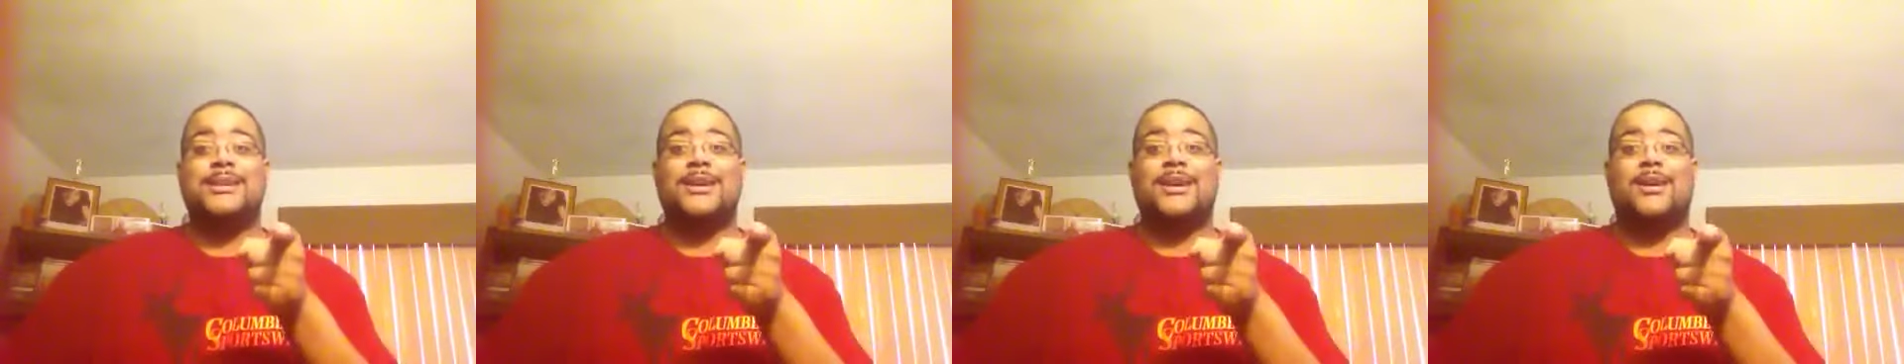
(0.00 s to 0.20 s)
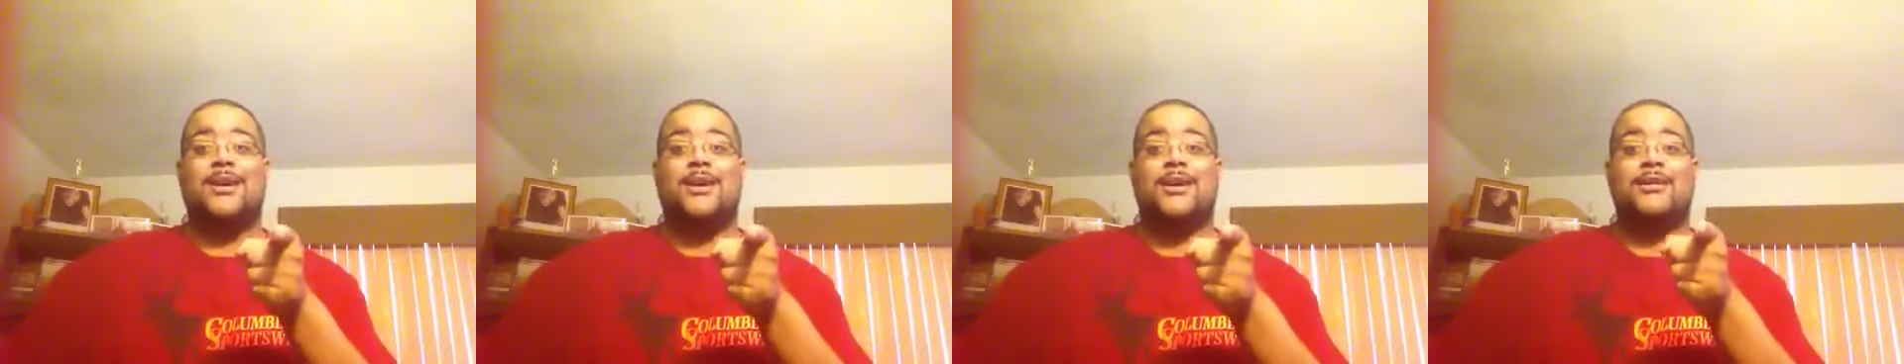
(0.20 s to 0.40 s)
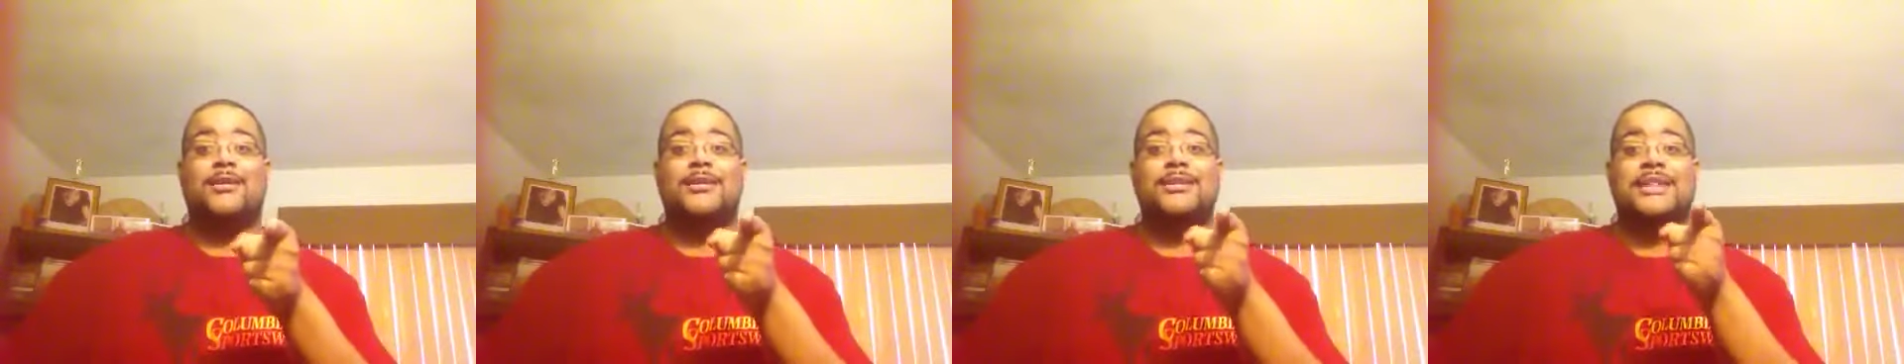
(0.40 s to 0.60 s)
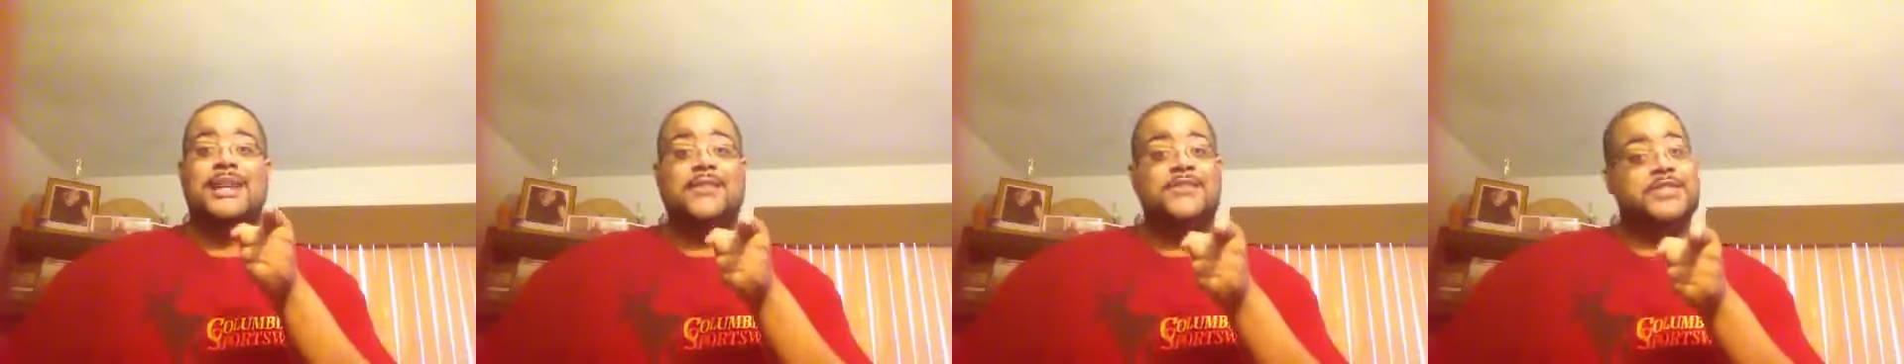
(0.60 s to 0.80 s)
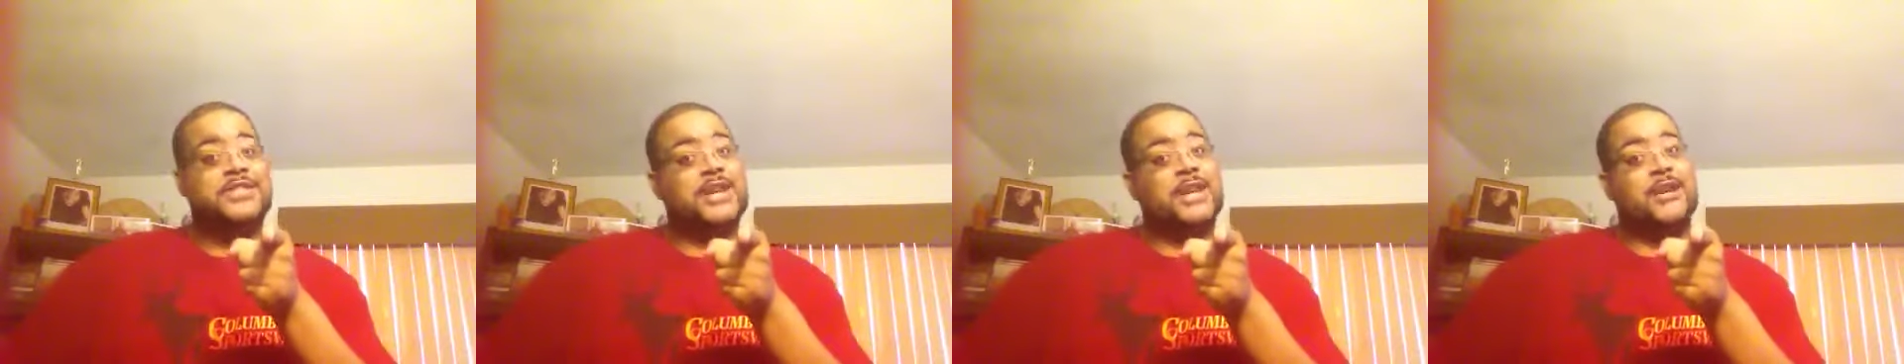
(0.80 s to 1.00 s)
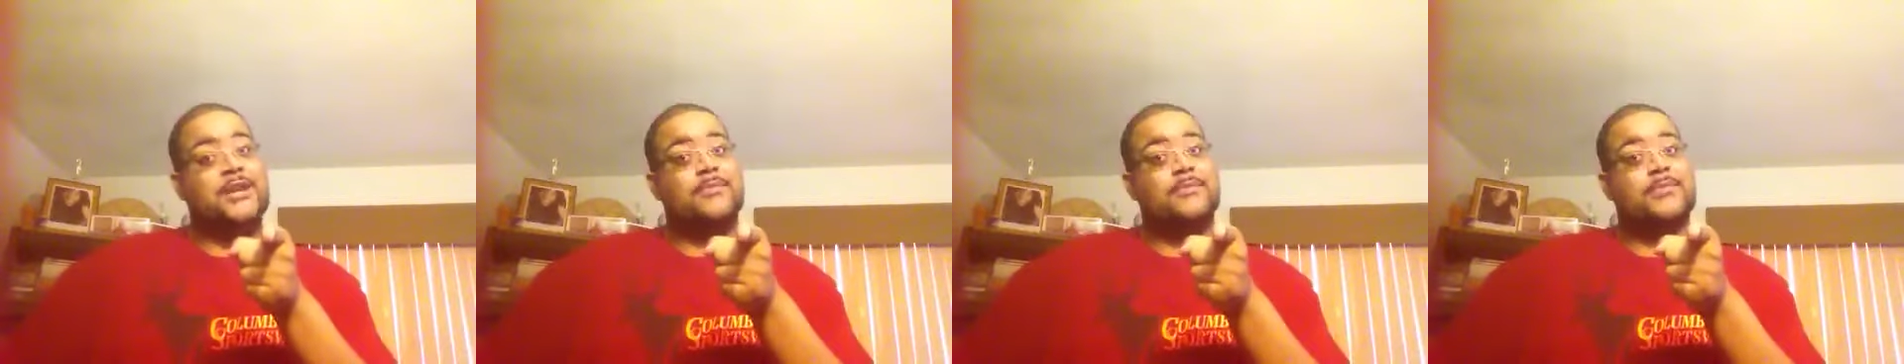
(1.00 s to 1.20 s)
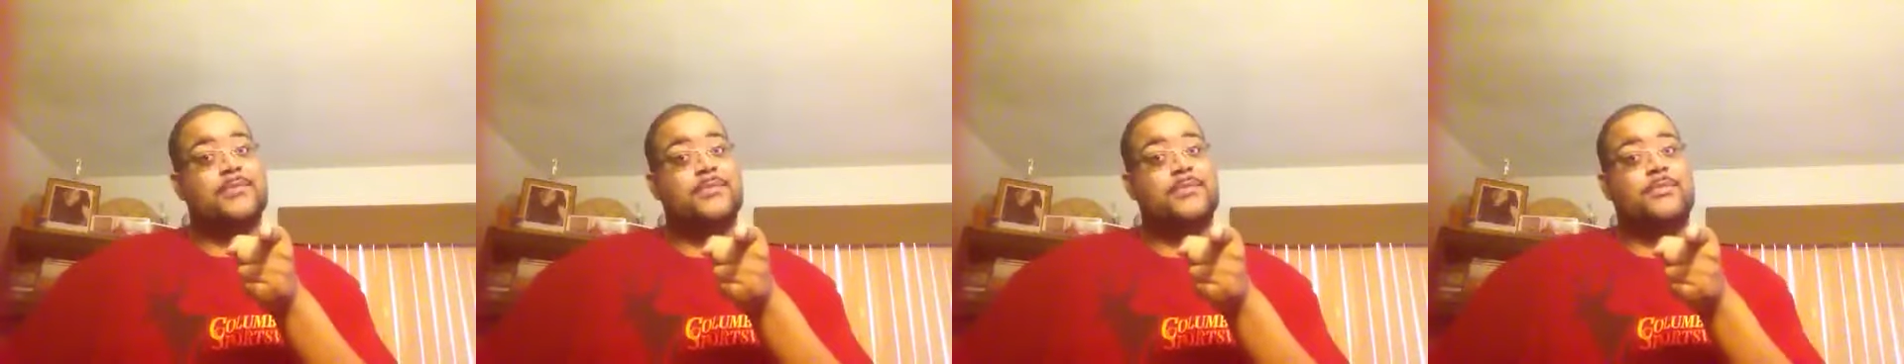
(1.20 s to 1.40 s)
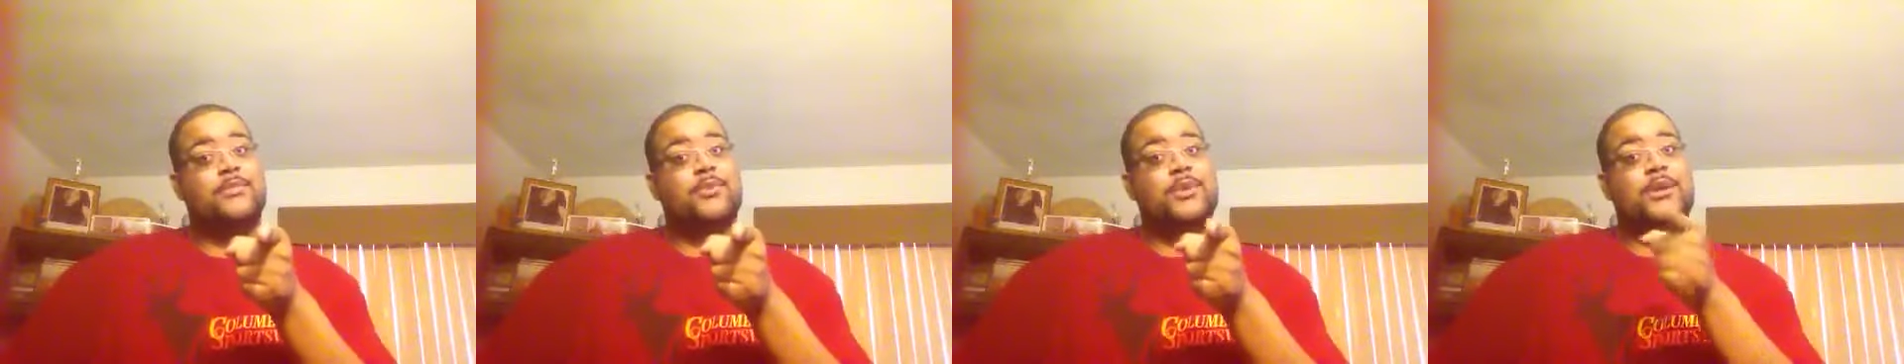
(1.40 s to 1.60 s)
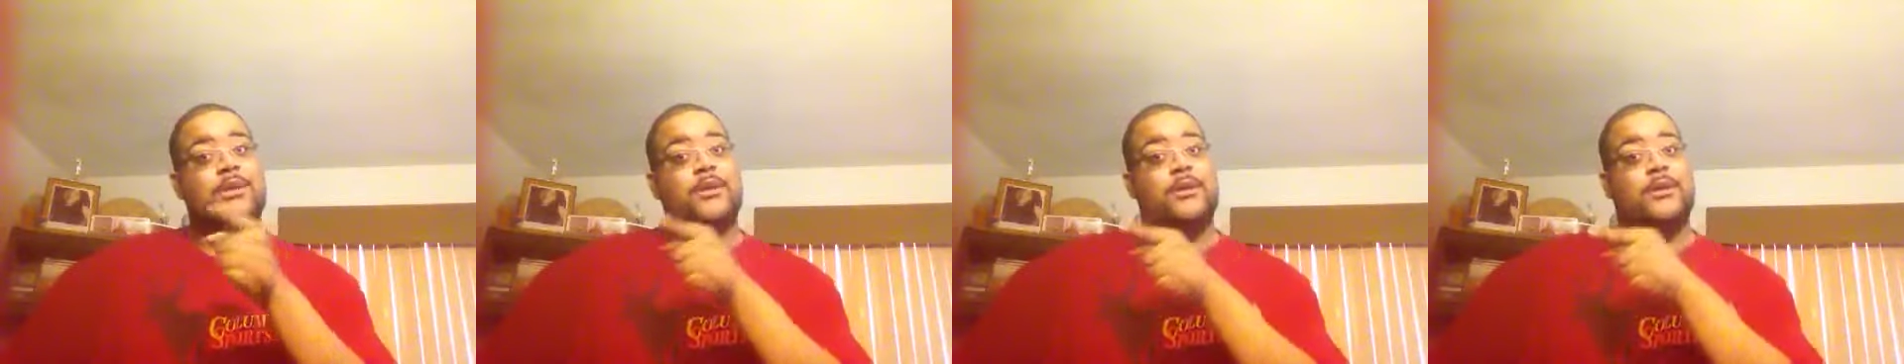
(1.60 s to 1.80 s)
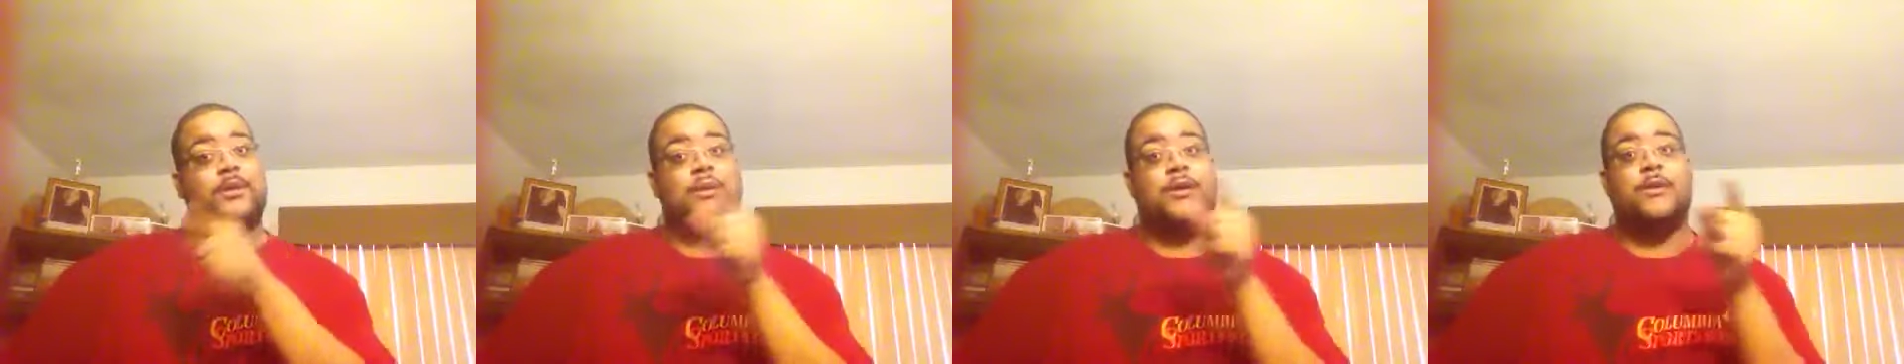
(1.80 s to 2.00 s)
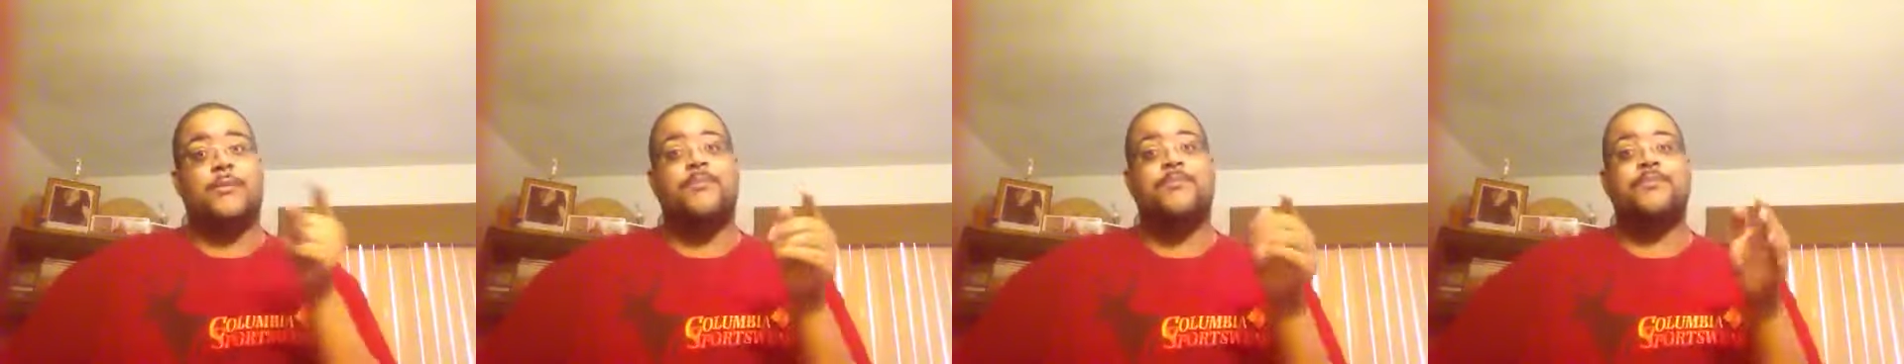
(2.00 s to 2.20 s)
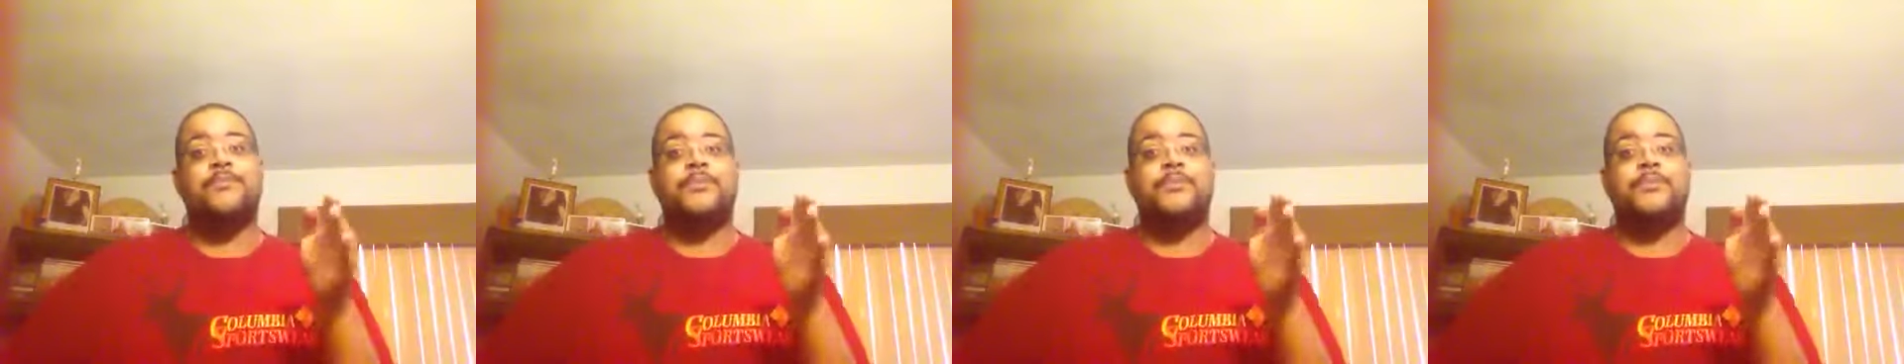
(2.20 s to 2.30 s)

on Def Jam with her